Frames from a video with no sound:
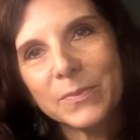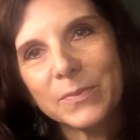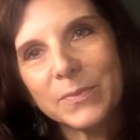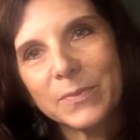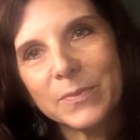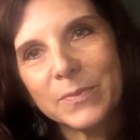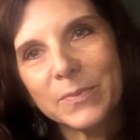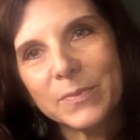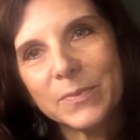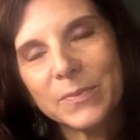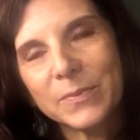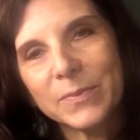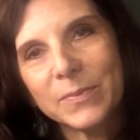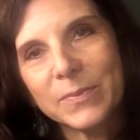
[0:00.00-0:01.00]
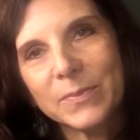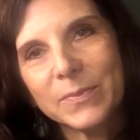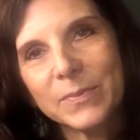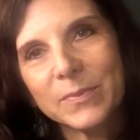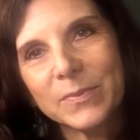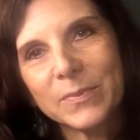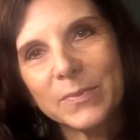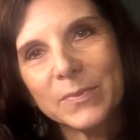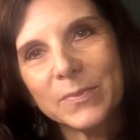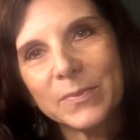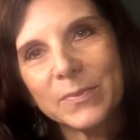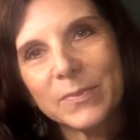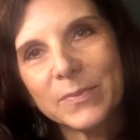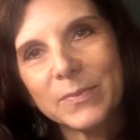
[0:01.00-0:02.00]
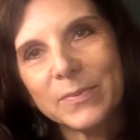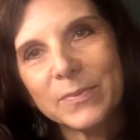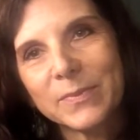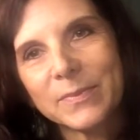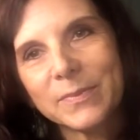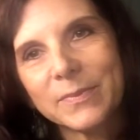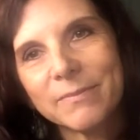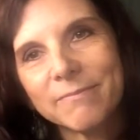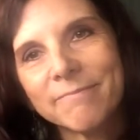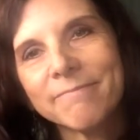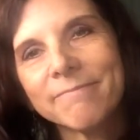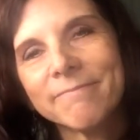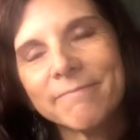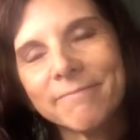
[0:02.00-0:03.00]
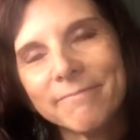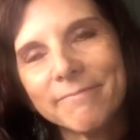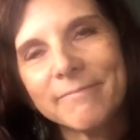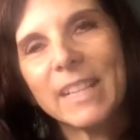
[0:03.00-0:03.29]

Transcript: This person isn't speaking.